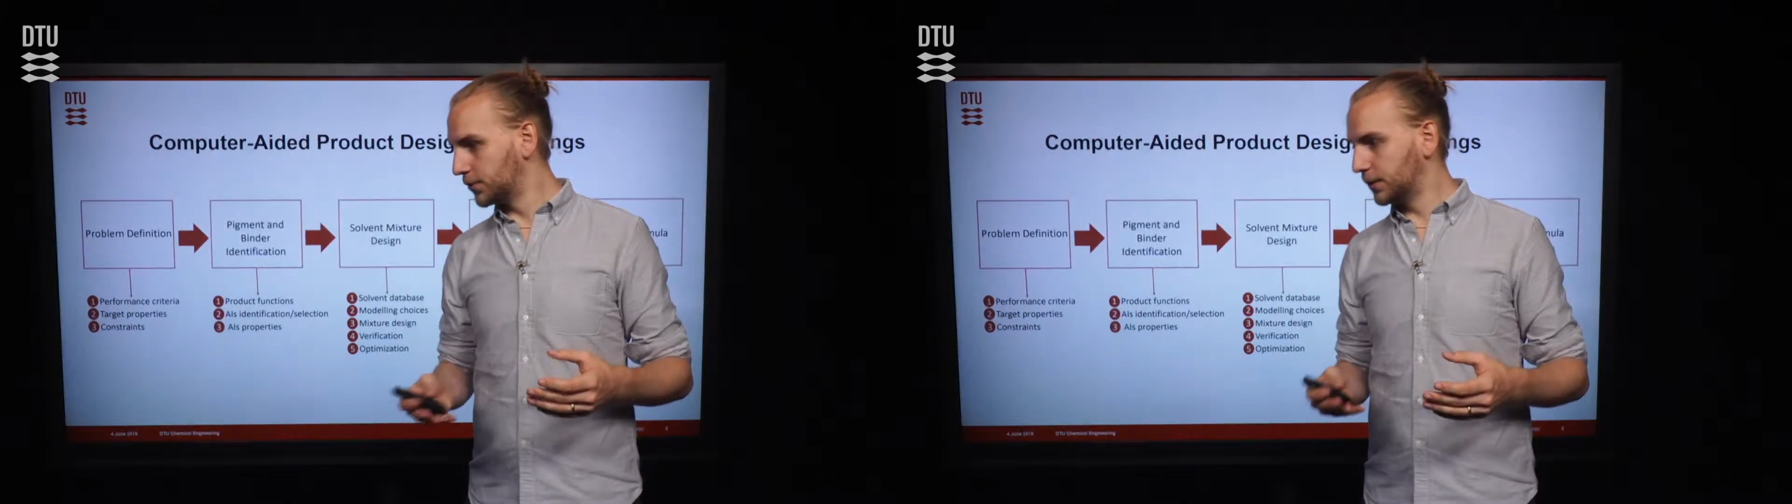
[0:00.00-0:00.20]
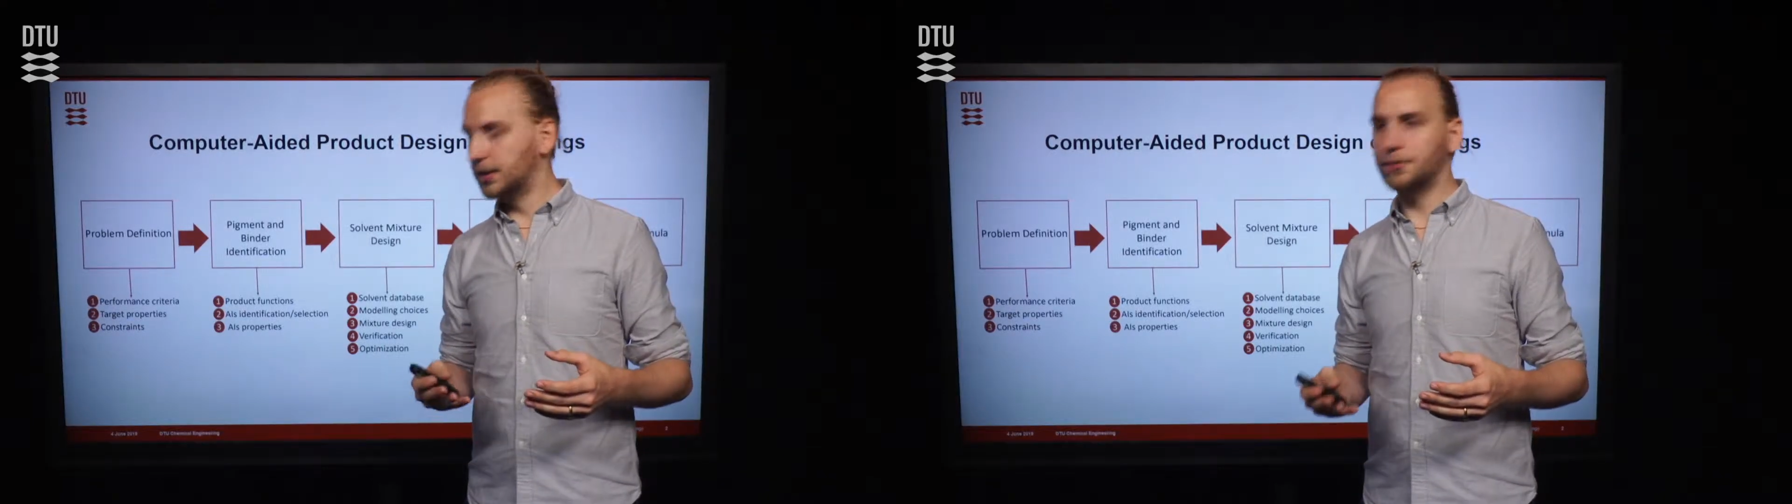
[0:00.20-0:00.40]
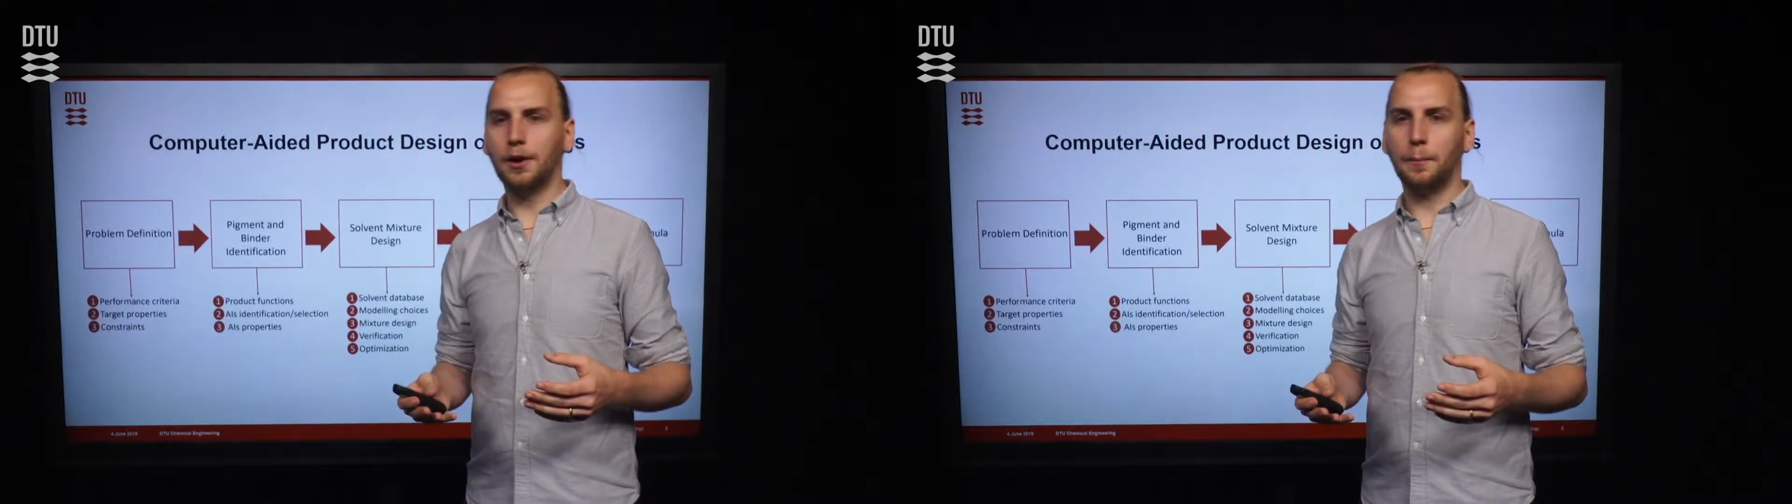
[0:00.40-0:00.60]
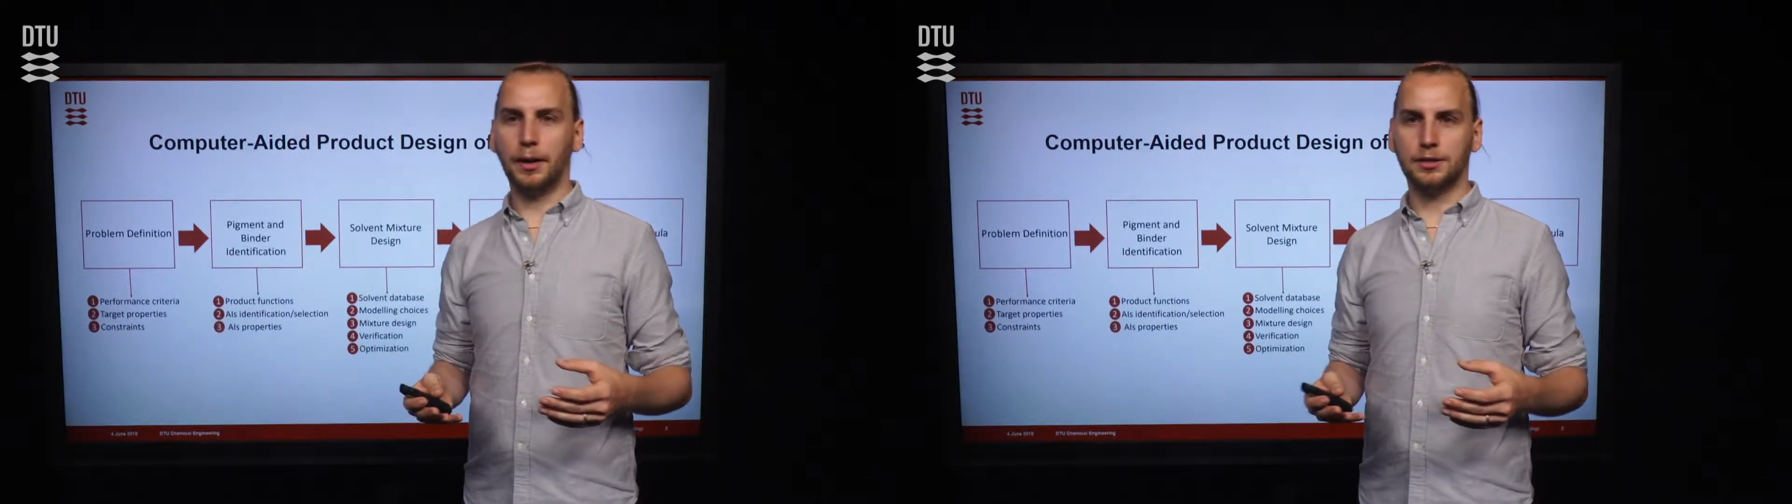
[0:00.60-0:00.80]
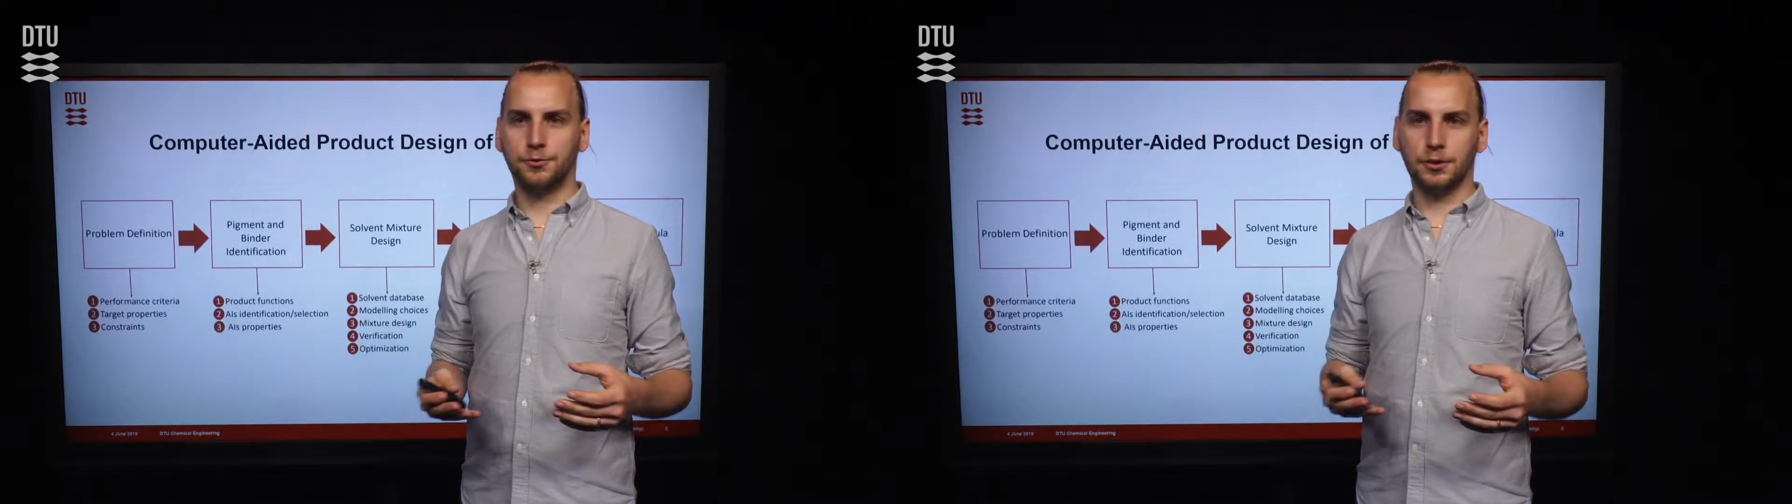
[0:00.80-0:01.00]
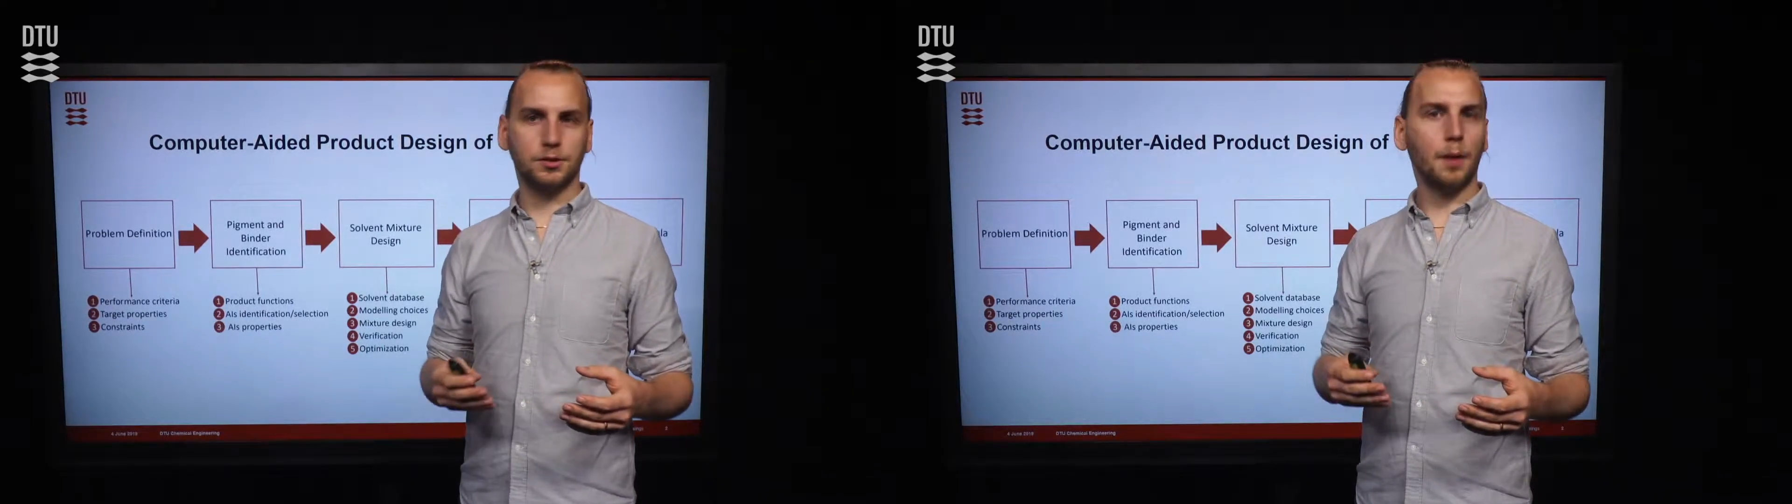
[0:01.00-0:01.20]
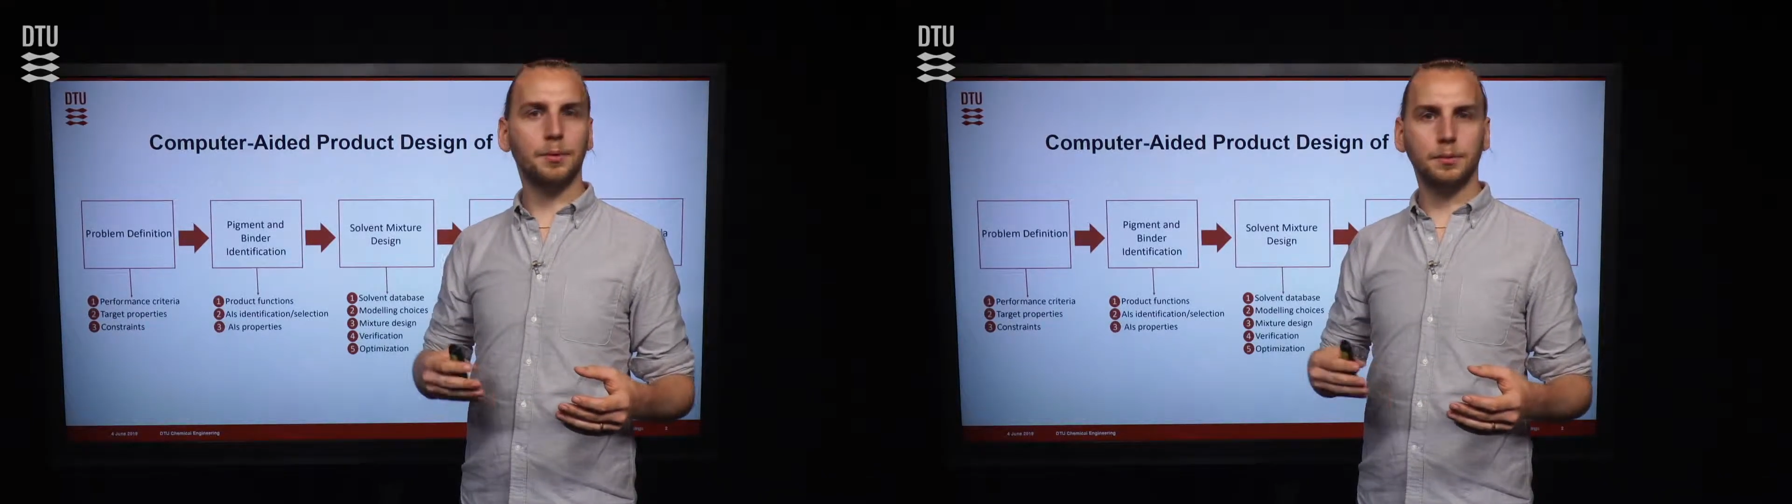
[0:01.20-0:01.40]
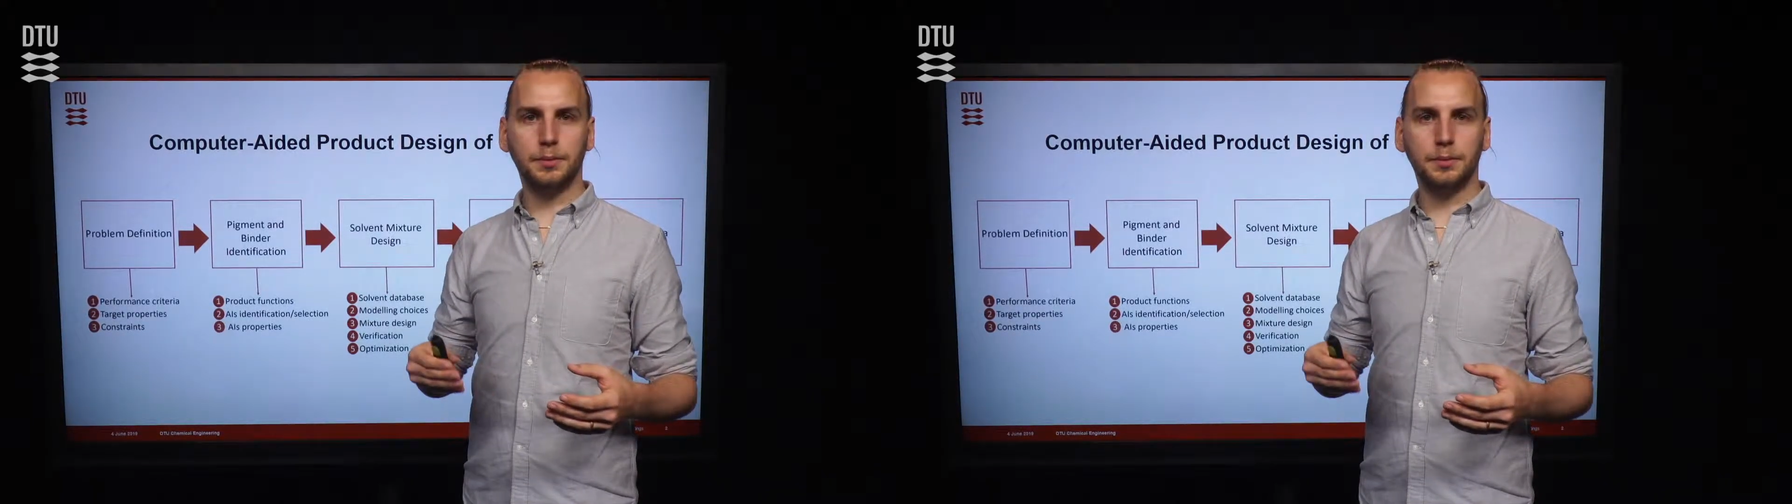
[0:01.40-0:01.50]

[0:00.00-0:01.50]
criteria might, for example,